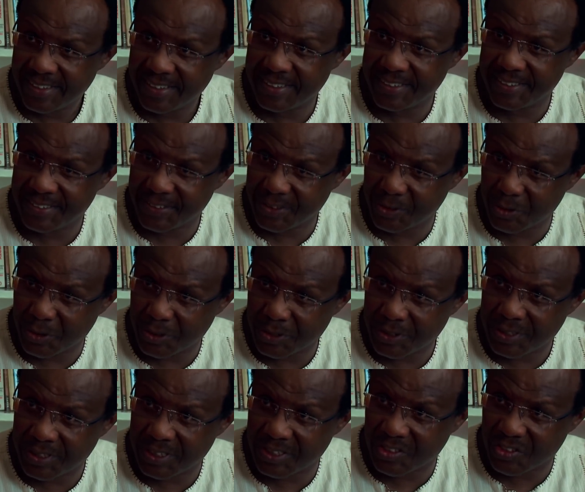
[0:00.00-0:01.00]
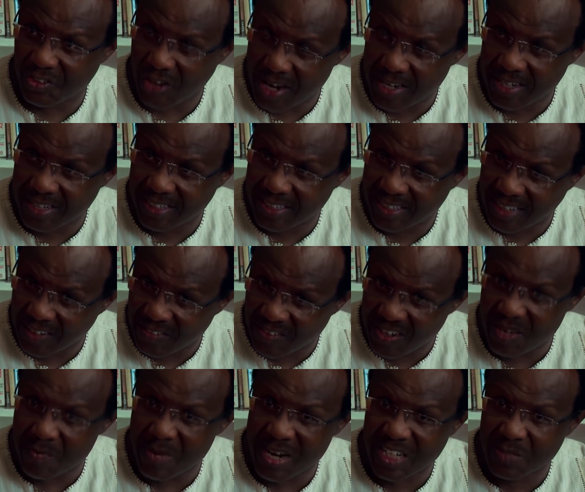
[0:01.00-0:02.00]
is good, it's running, can
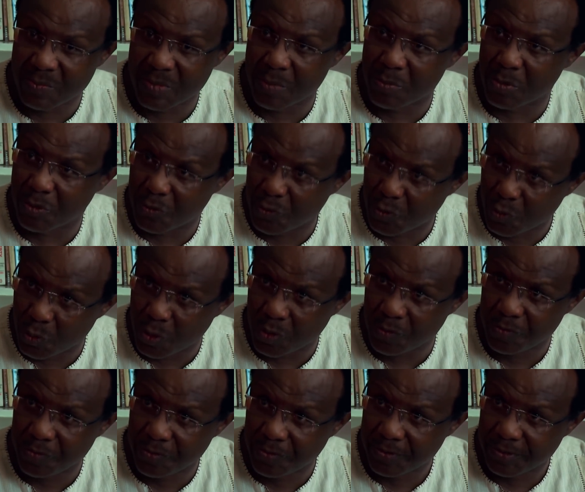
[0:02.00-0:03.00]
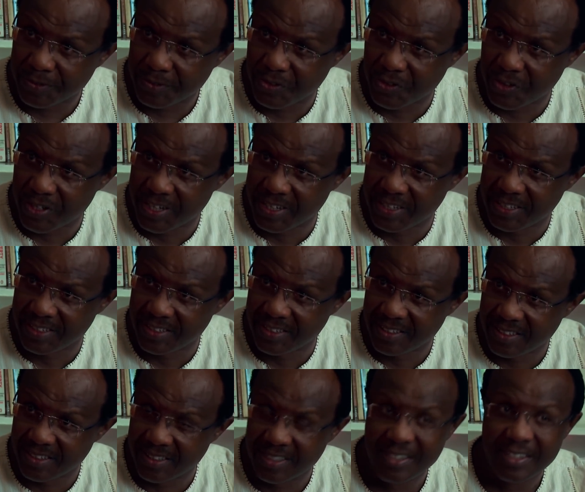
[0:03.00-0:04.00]
run a maximum of 12
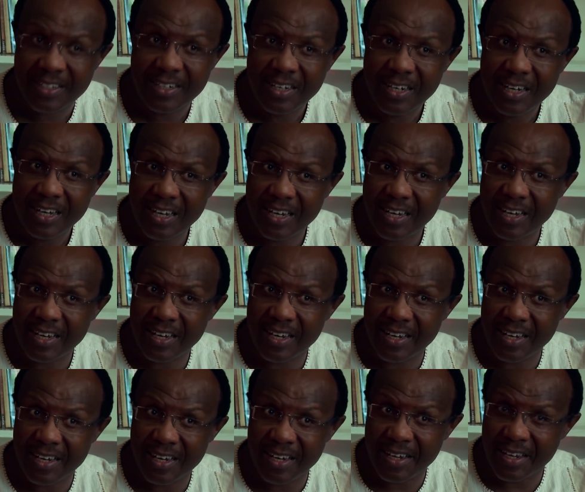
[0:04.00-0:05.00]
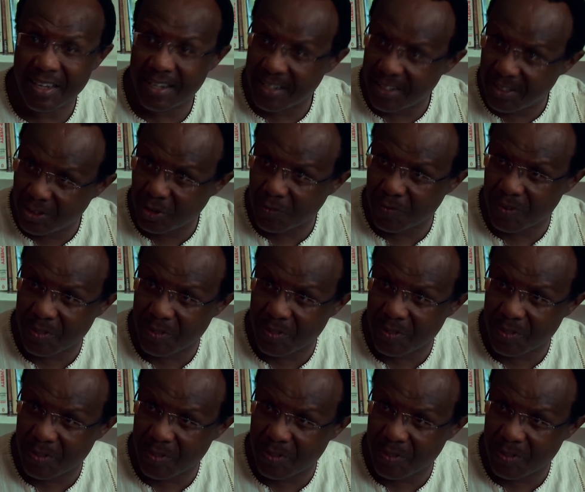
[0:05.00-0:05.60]
trains, and each of